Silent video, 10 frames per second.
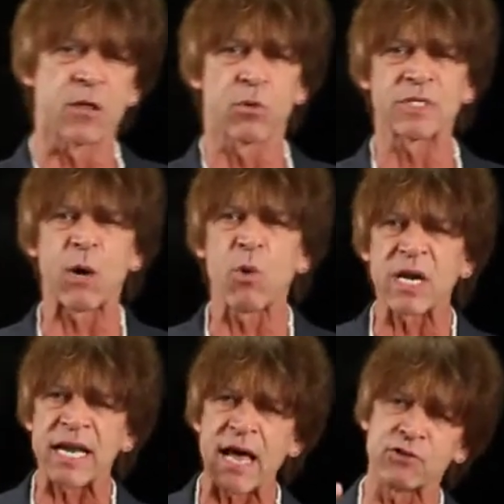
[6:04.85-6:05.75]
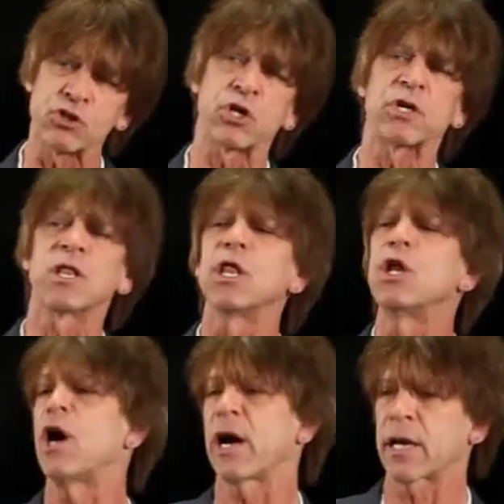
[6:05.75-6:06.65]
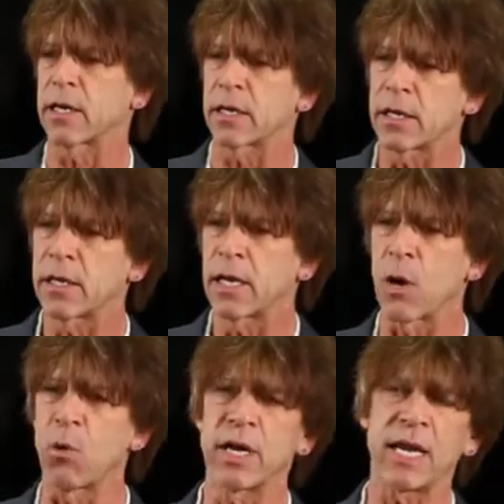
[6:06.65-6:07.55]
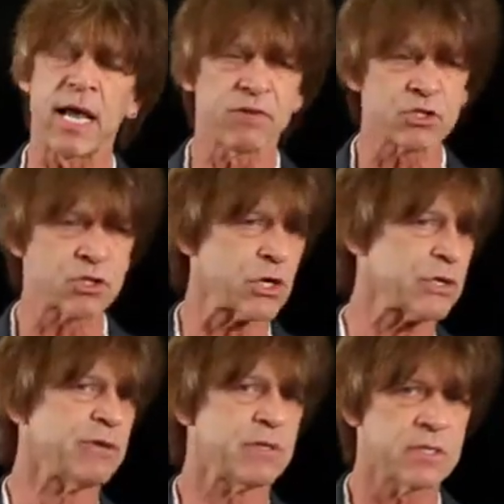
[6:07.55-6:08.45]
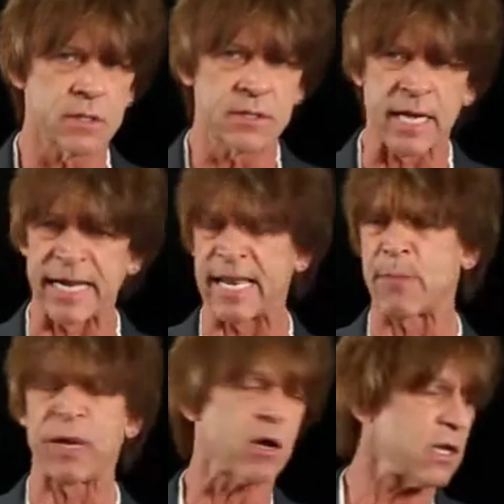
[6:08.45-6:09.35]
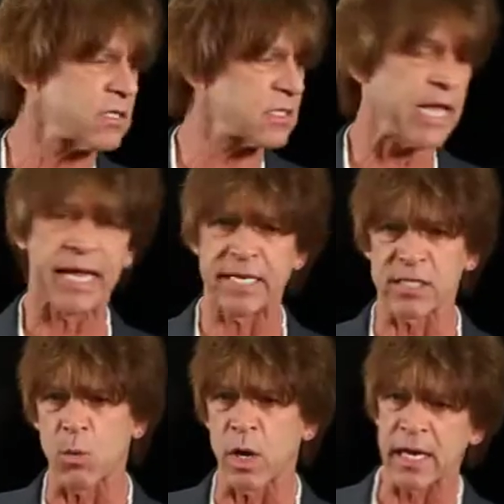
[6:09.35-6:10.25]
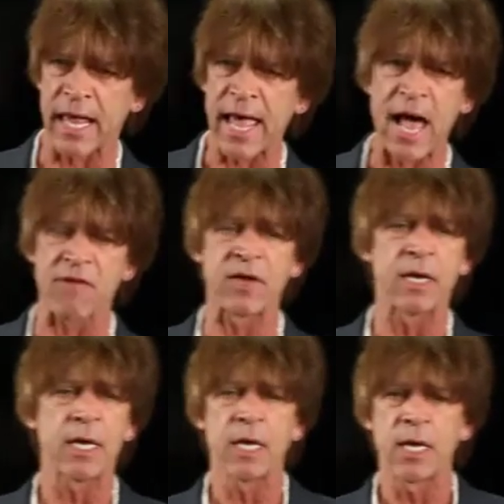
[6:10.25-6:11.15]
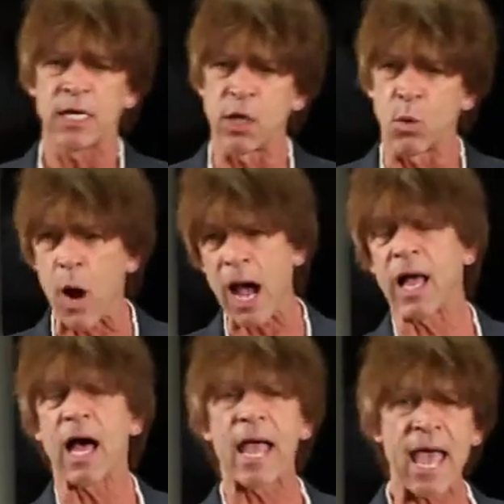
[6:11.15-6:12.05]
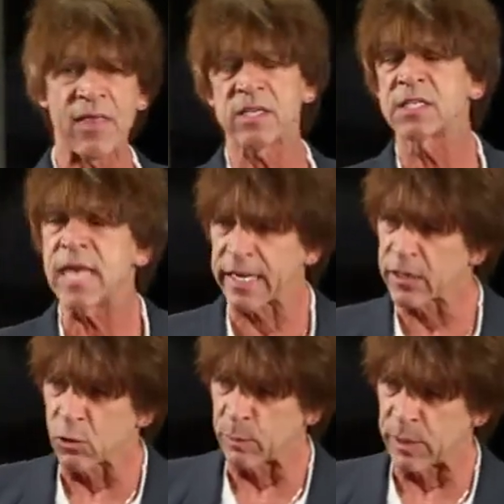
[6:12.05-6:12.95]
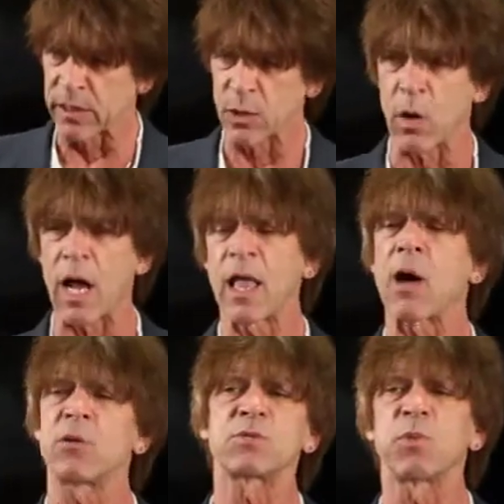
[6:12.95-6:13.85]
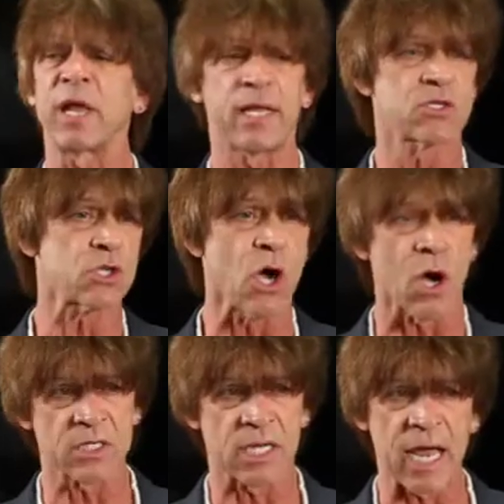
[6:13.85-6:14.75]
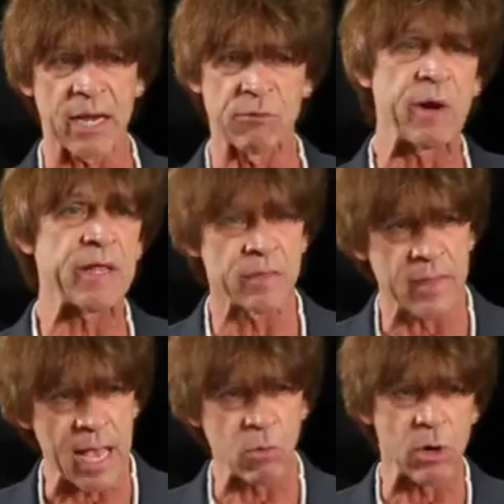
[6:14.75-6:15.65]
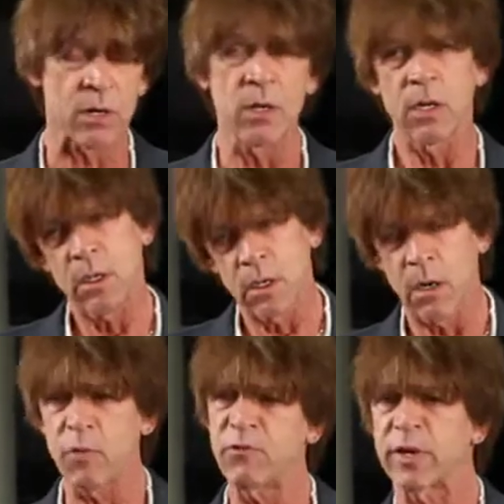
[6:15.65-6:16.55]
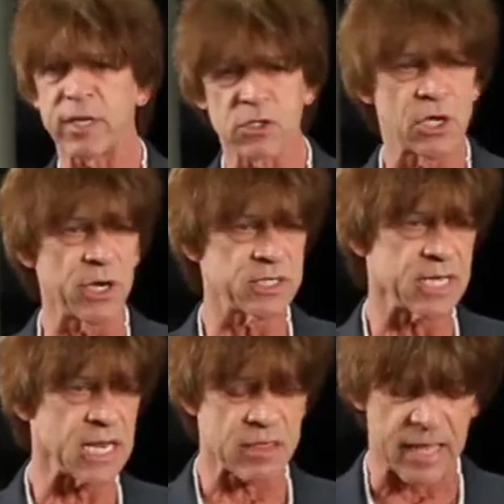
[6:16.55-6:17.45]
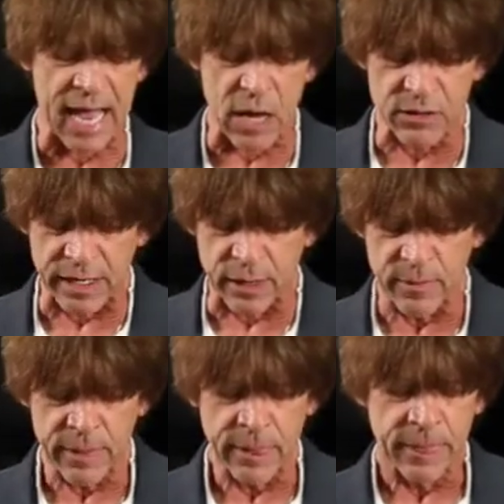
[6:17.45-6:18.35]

In other words, I wanted to have a certain look. I wanted to have a certain dynamic on stage. I wanted to have, you know, while I had this technical ability, while I was playing songs that I had written that were hopefully as good as anything out there.